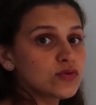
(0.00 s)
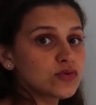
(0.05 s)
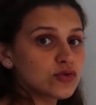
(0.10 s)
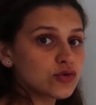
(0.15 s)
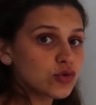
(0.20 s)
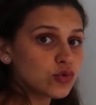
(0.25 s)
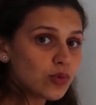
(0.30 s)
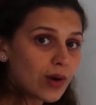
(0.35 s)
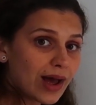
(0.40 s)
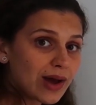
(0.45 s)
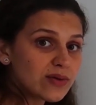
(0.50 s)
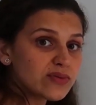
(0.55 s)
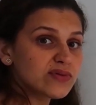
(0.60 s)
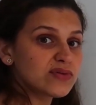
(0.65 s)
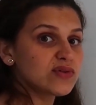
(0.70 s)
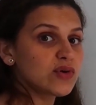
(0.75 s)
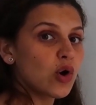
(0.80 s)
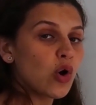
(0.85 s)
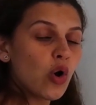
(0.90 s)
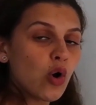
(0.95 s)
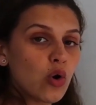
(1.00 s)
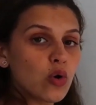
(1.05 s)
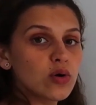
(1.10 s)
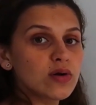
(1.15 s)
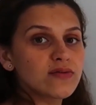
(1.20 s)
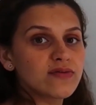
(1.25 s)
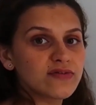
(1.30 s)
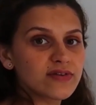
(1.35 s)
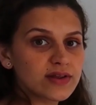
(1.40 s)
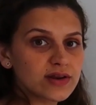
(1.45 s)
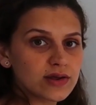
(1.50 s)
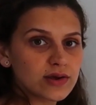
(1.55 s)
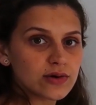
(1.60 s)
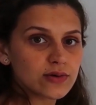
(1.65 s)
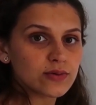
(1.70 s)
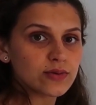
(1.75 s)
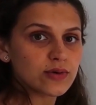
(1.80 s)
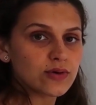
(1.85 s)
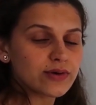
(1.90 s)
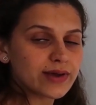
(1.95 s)
throughout the whole
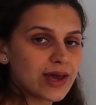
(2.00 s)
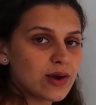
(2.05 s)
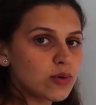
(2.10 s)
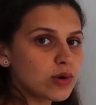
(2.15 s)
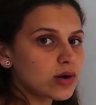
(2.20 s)
video, okay?